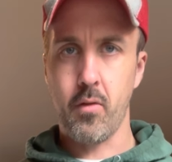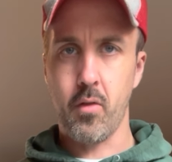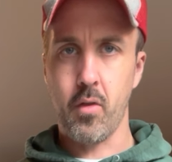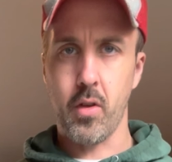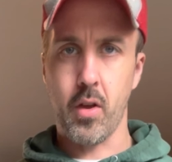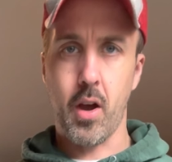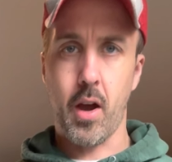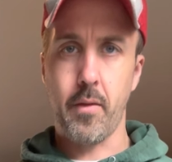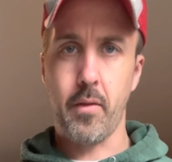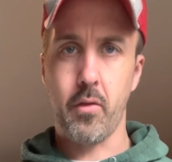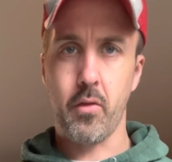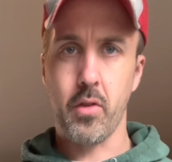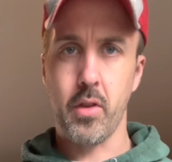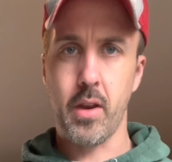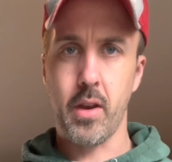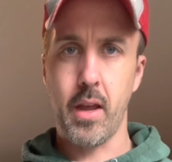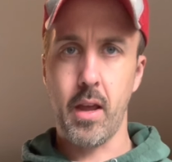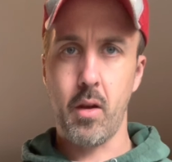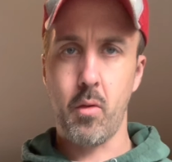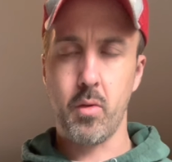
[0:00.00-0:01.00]
coffee for the
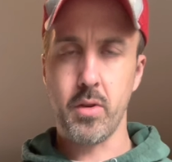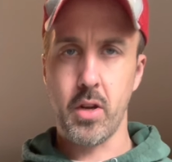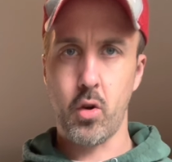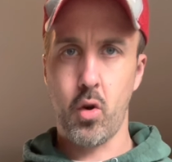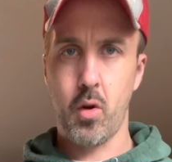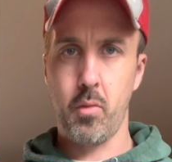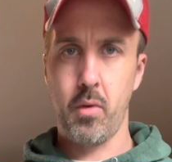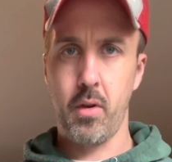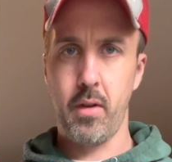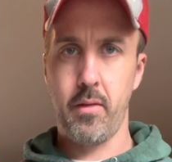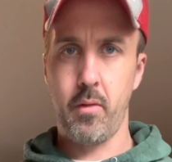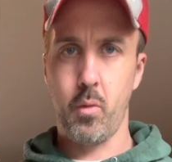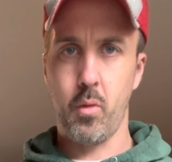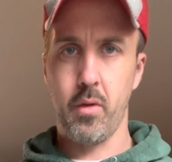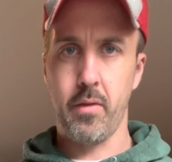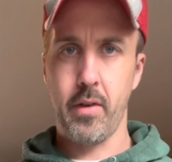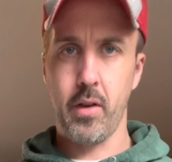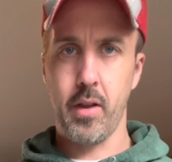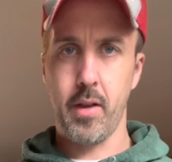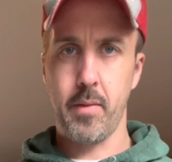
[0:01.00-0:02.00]
day, which I normally will
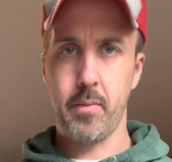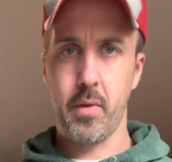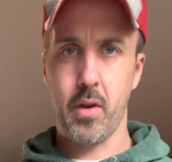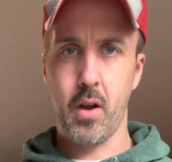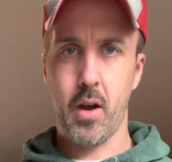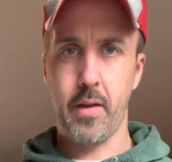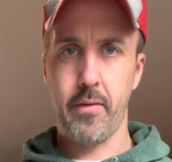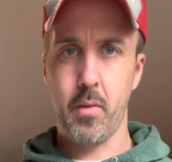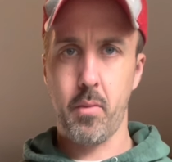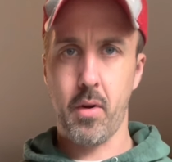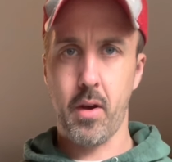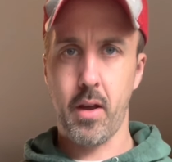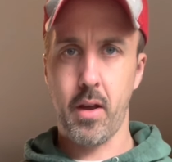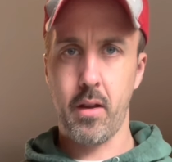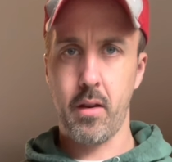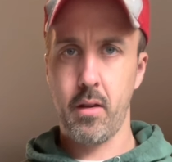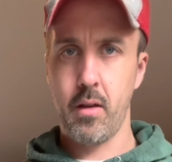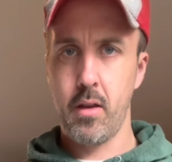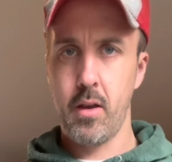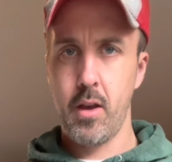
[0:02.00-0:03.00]
fill up the coffee
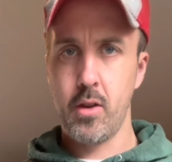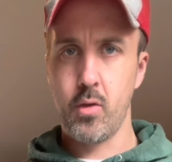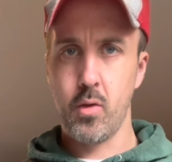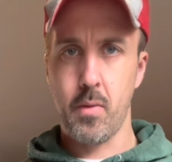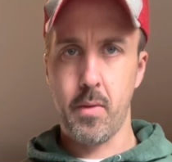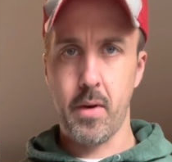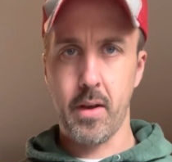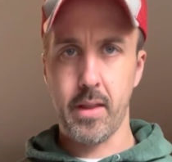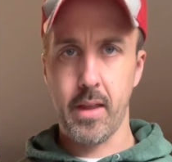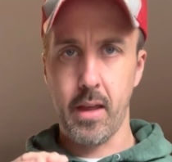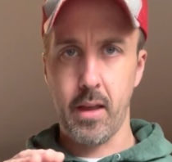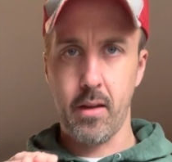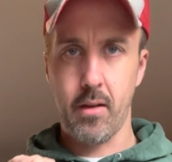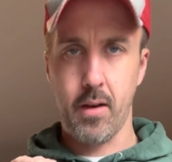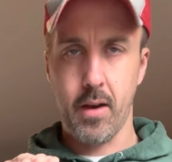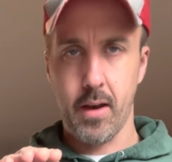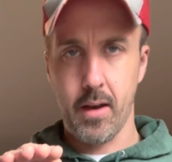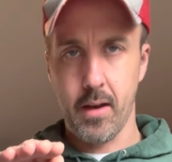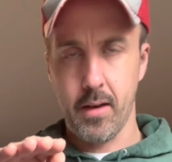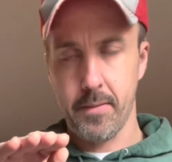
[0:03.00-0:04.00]
pot to about
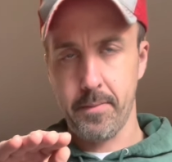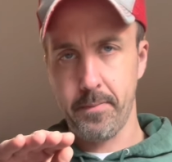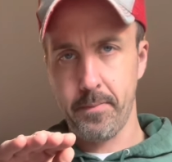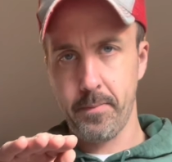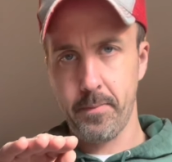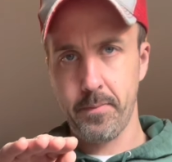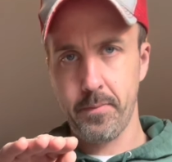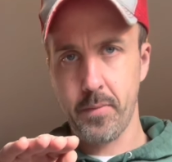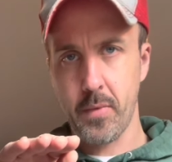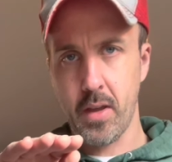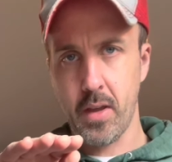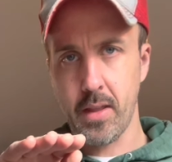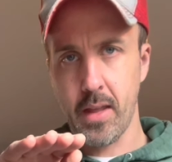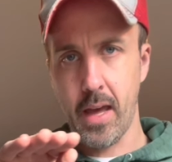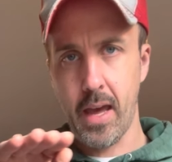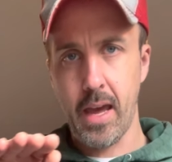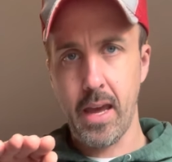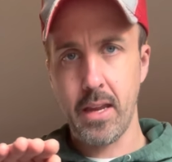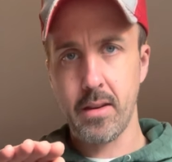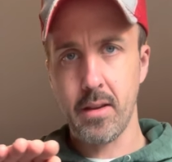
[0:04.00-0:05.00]

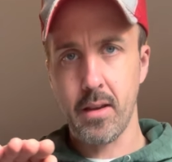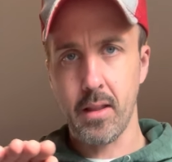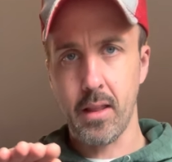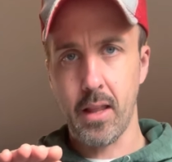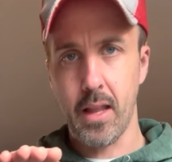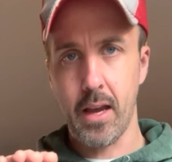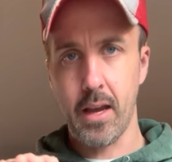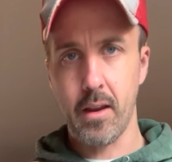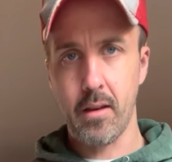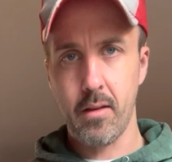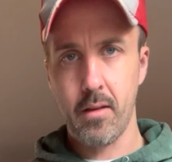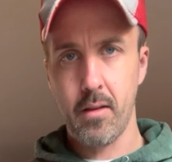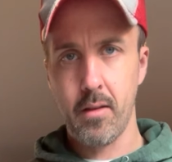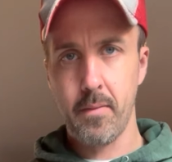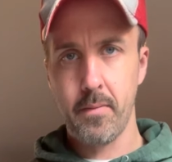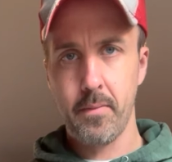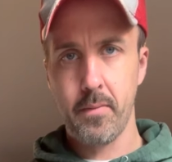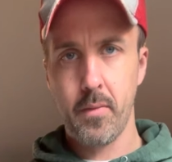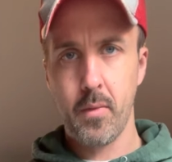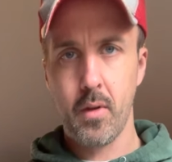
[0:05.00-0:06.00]
the 8 line,
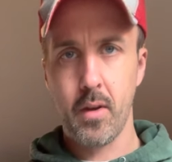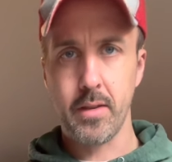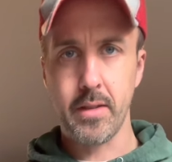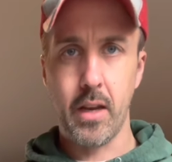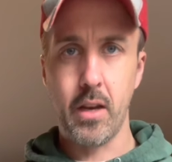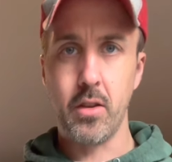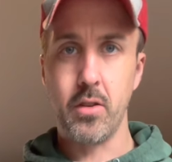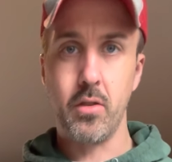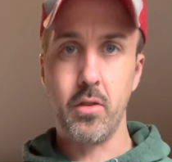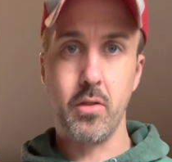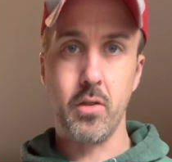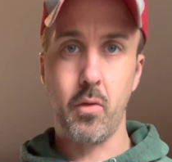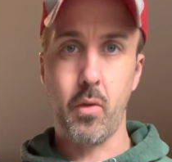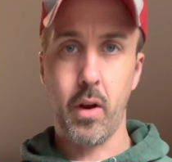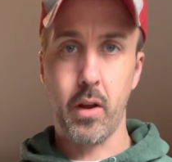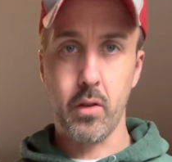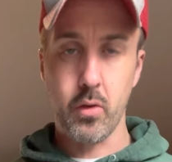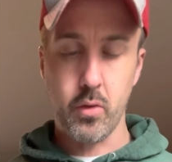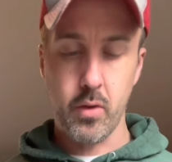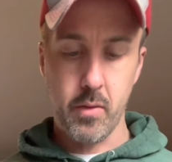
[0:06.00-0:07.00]
so I just use a
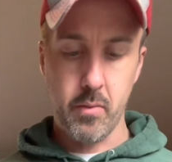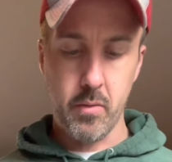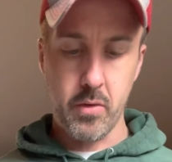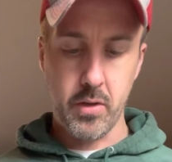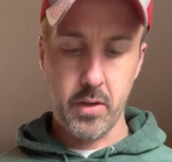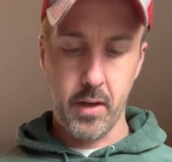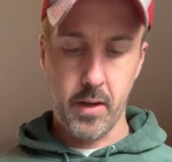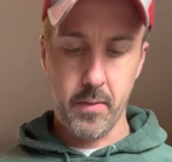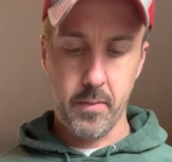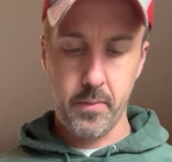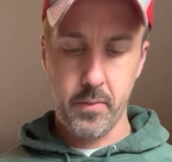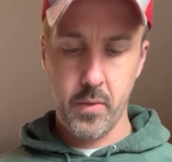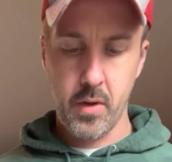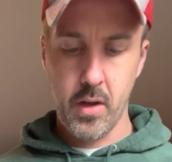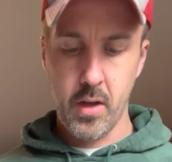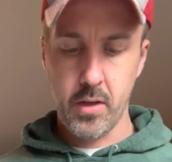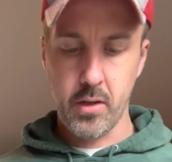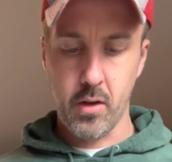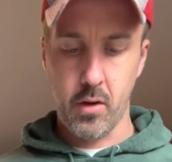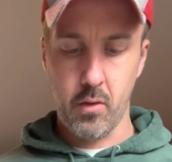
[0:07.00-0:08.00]
regular drip machine.
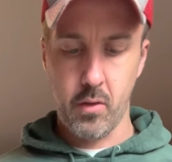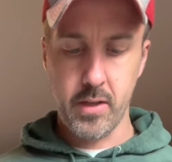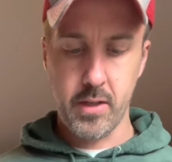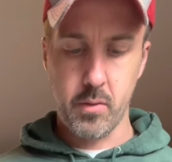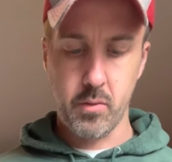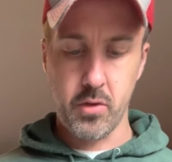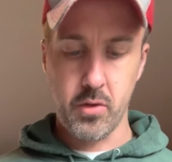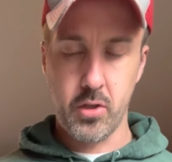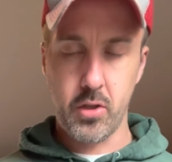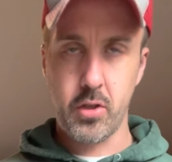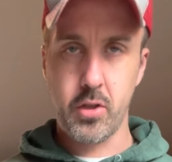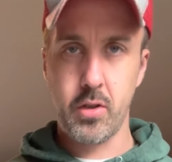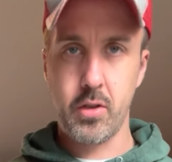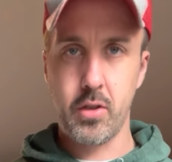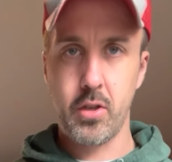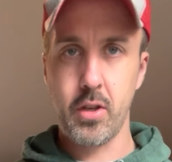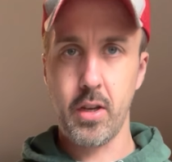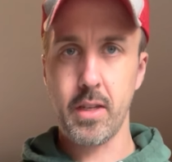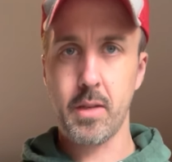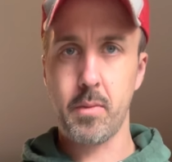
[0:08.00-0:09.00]
So this was
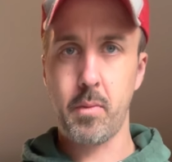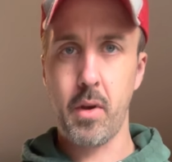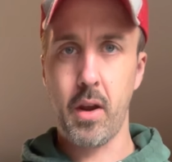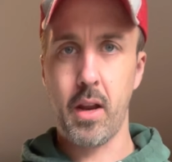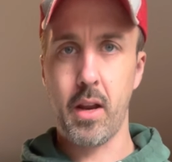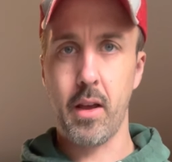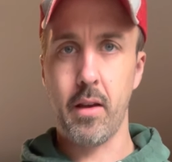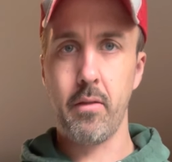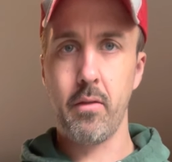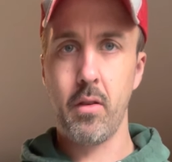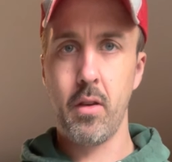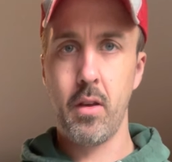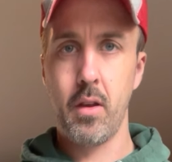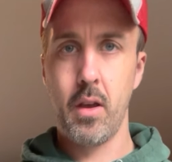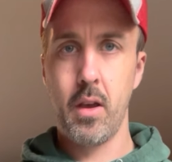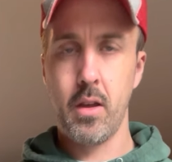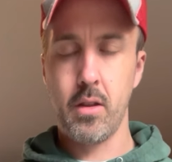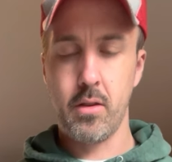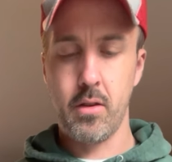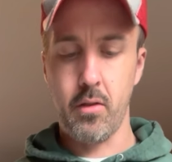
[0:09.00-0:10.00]
just big enough
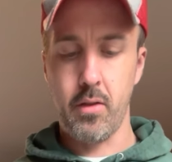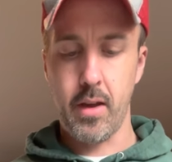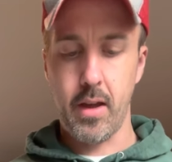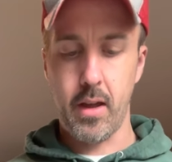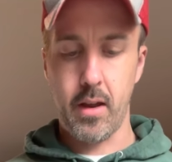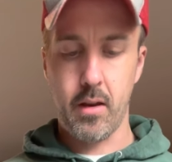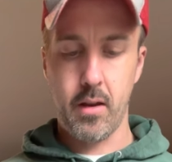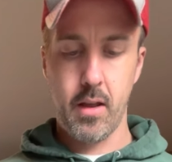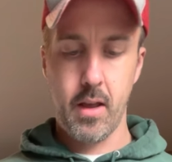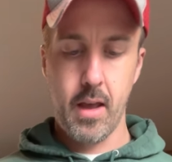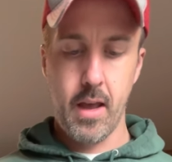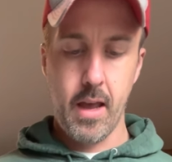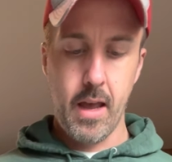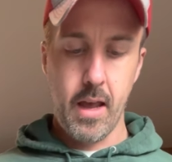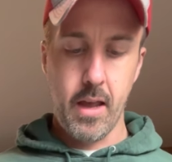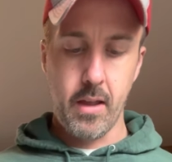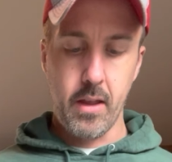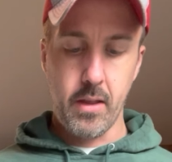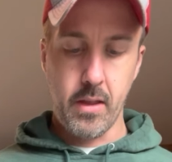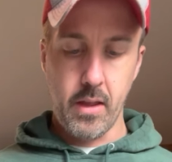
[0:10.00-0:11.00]
to do that.
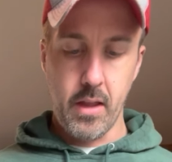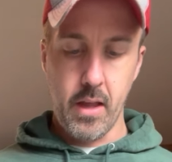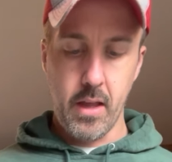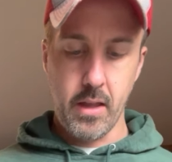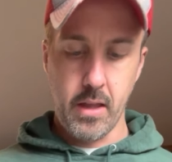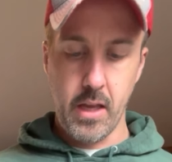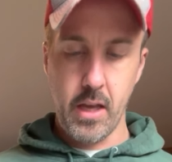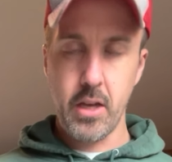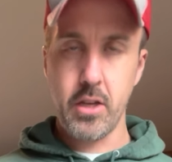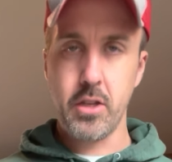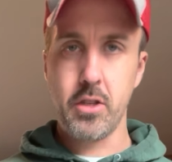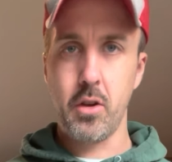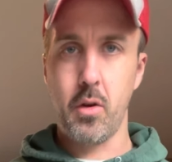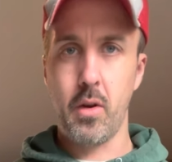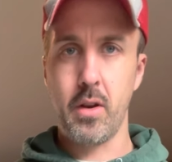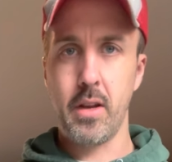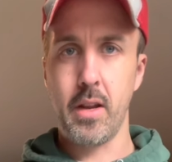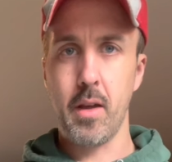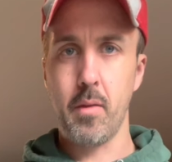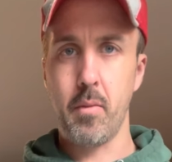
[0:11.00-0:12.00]
The issue
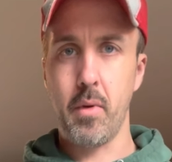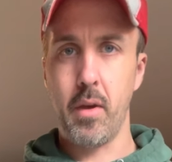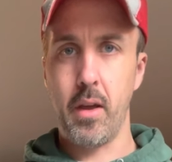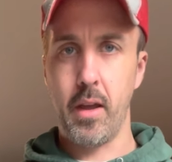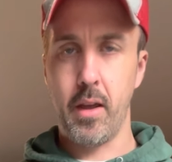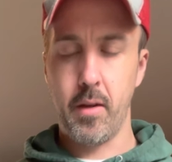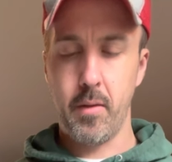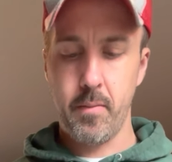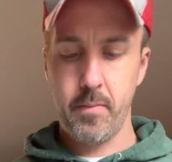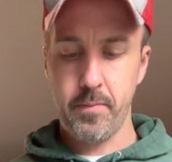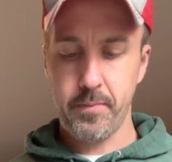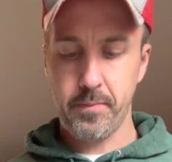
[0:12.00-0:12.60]
ended up being